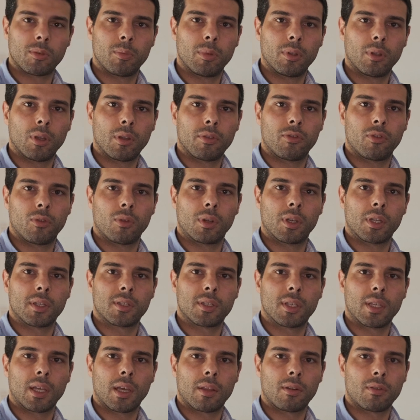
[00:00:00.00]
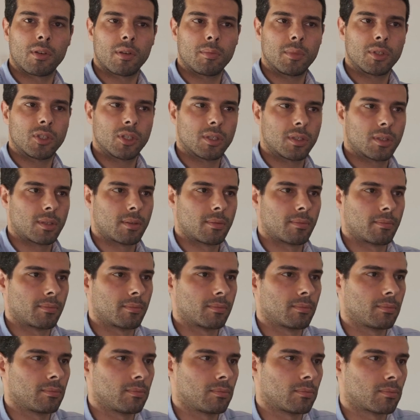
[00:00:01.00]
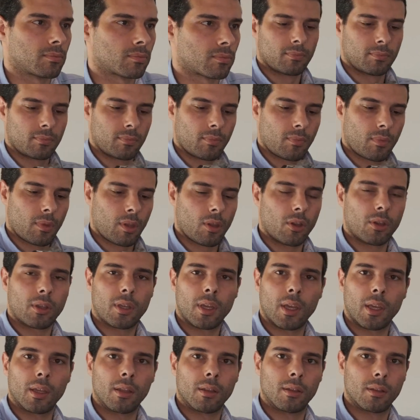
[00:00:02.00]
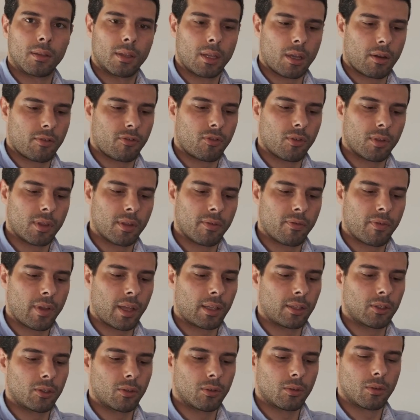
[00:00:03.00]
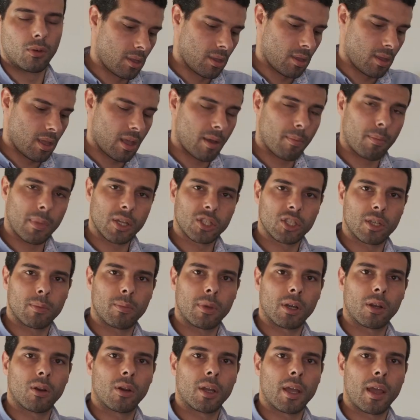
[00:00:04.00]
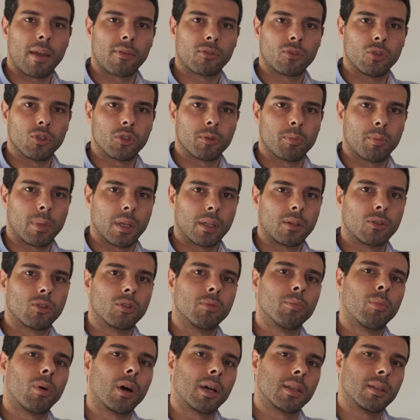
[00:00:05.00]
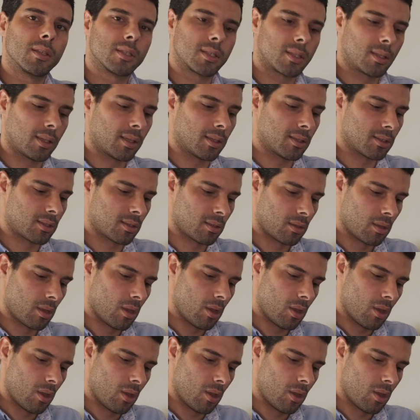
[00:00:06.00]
below if you want to see other images. Okay, now for the value. How much am I going to have to spend to buy this lens?